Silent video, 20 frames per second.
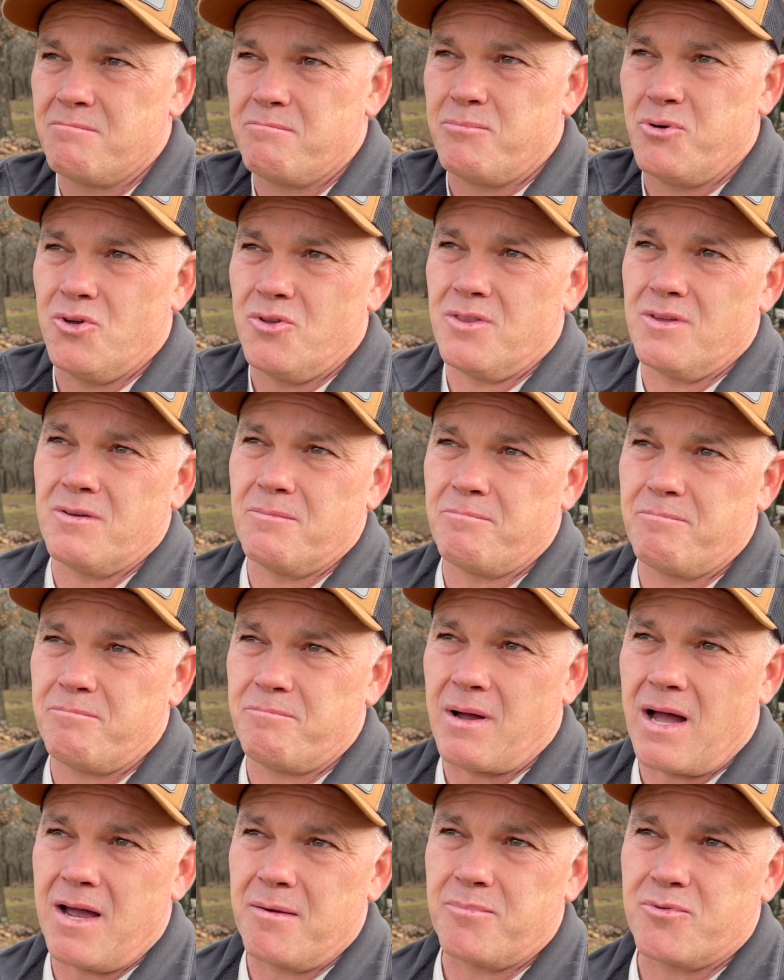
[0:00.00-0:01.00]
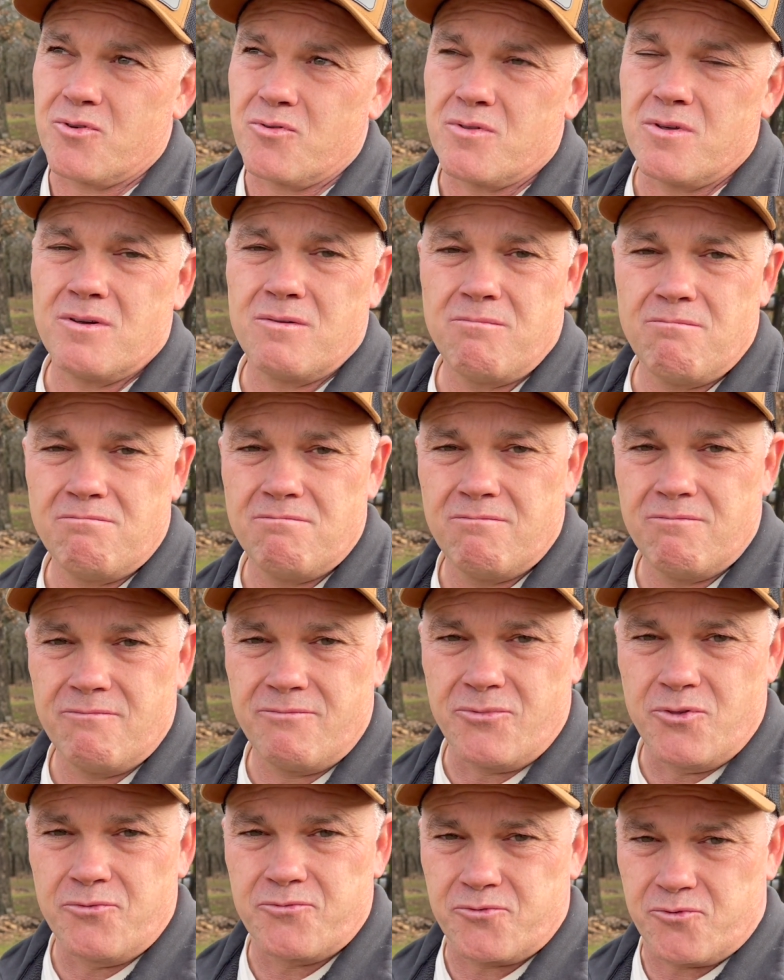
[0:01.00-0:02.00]
putting the pipe through
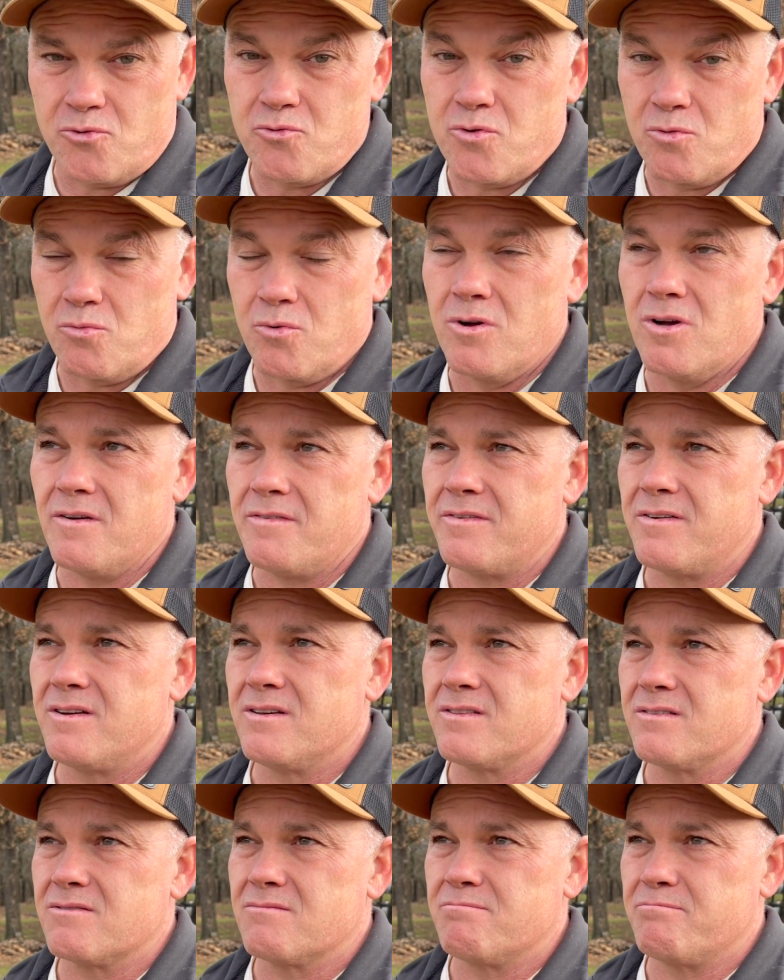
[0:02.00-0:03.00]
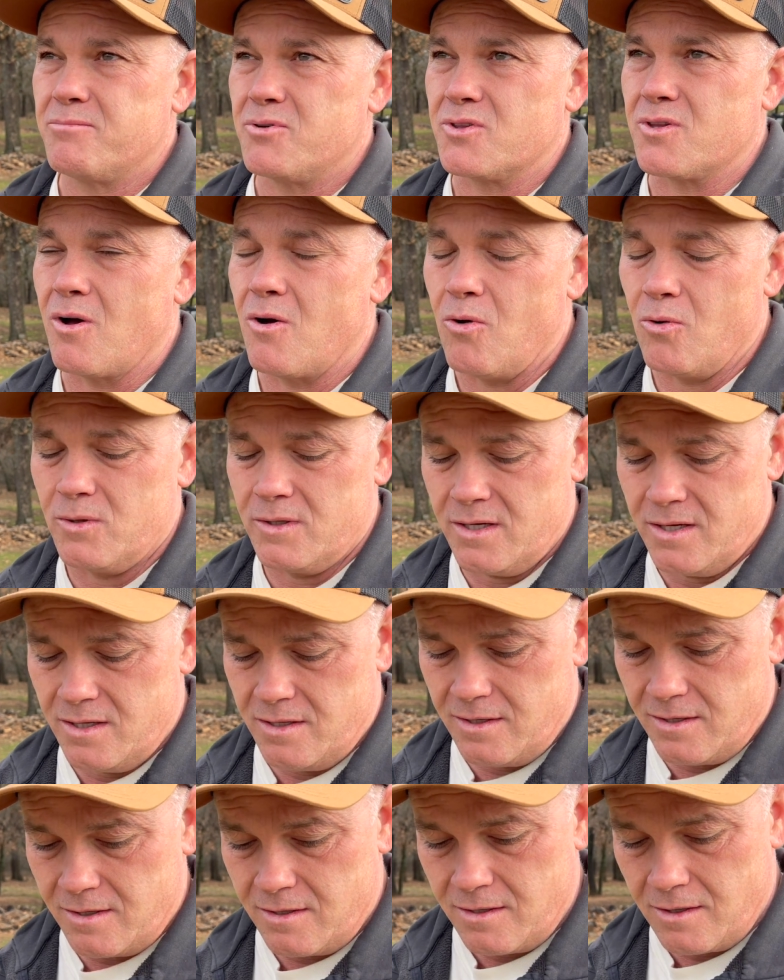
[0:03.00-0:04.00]
the roof, put the hole
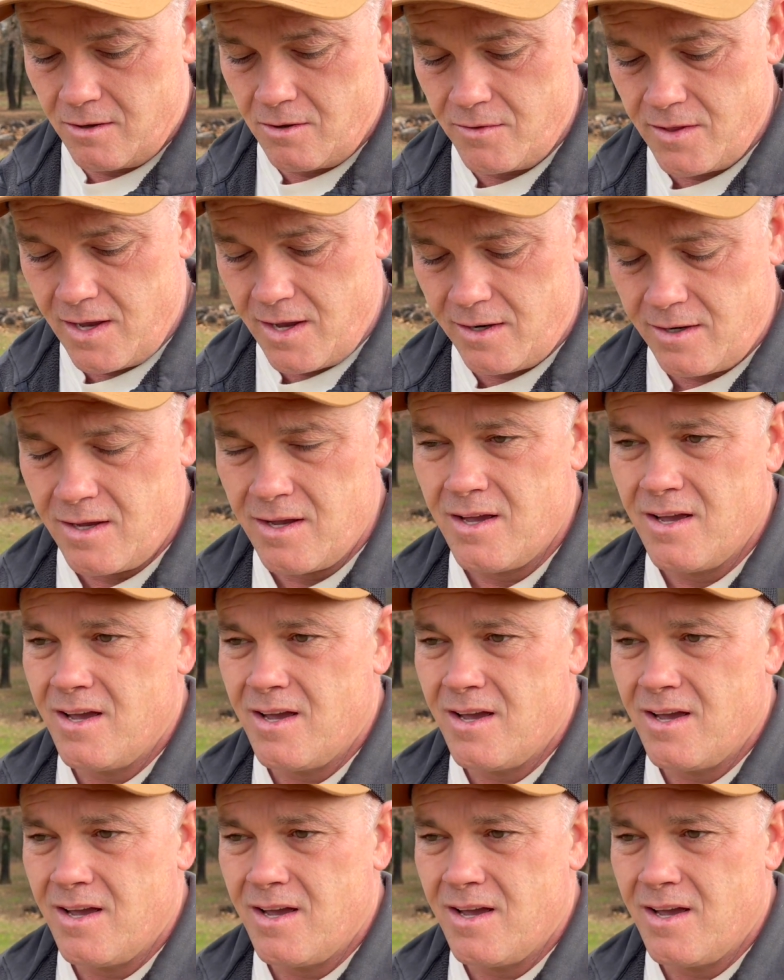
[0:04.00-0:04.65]
in and all that.